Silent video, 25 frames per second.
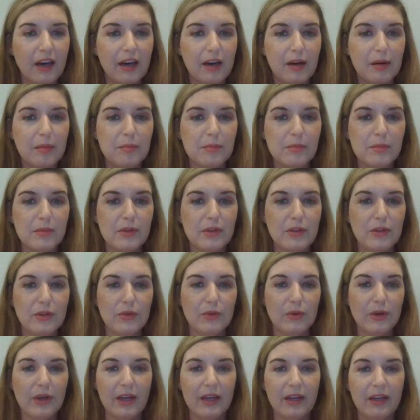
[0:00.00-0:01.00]
um,
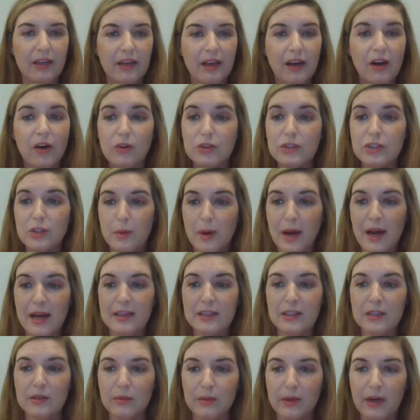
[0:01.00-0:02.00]
you can also
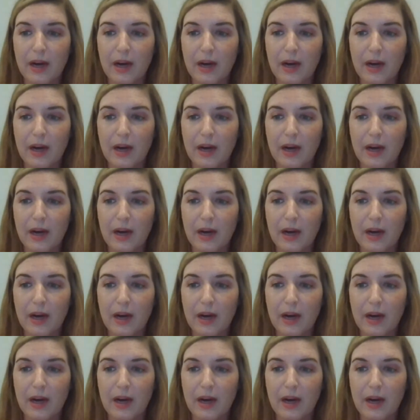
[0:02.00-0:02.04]
ask